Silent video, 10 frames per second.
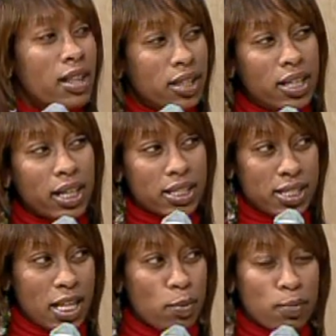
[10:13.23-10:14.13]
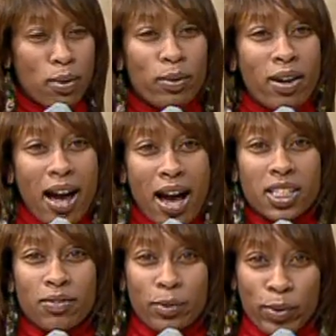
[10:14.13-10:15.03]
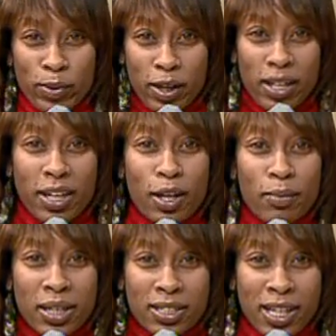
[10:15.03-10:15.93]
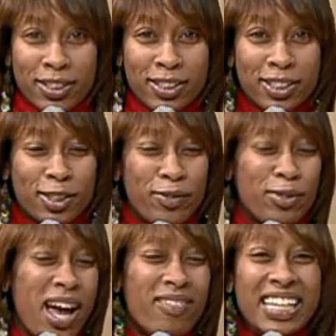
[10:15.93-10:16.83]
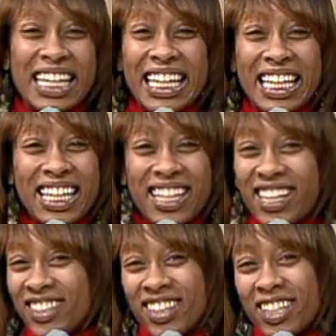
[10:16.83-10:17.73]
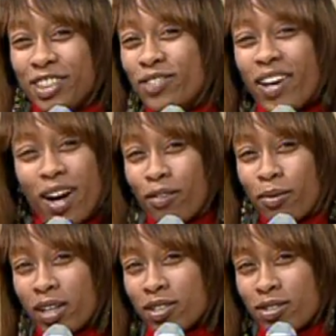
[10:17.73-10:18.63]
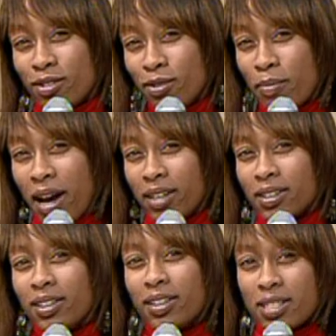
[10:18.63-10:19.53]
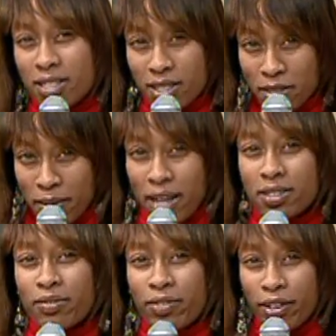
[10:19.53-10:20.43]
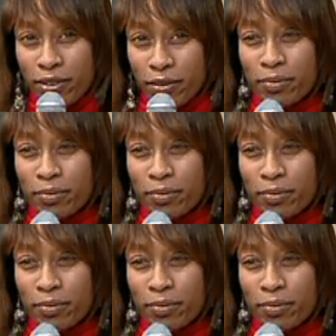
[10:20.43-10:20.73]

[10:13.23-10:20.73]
the next steps, but we are actively recruiting contestants. So if you have any inkling that you've ever wanted to do a pageant, this is a pageant for you.